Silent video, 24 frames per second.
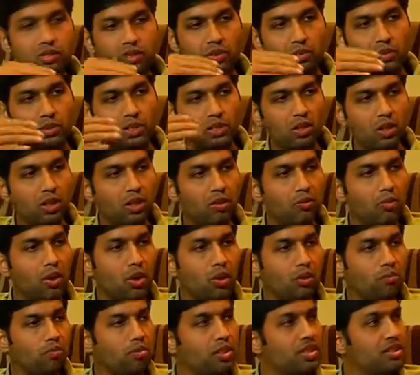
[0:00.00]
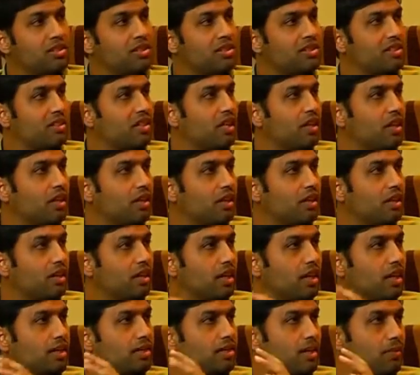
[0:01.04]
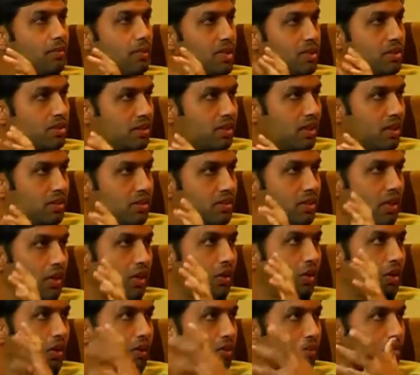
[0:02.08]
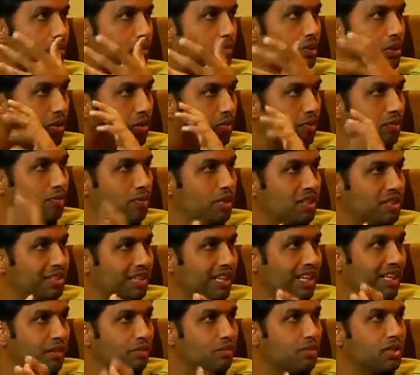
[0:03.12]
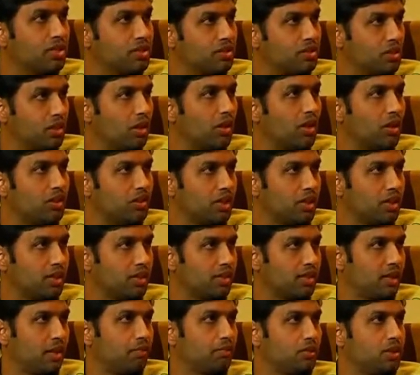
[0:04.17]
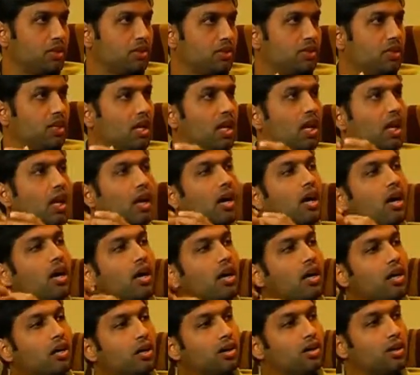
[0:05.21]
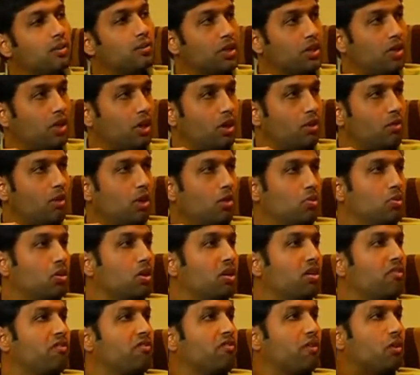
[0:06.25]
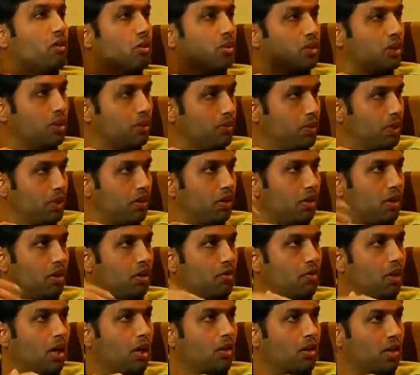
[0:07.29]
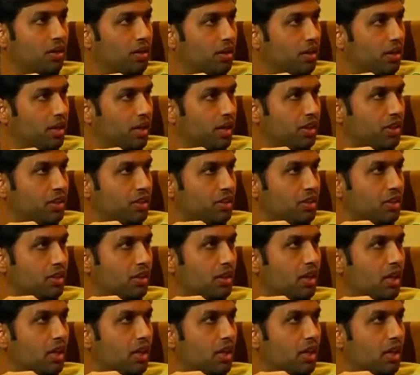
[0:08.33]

we talk about business layer acceptance testing, or basically business logic acceptance. Then we talk about workflow. Then we talk about integration.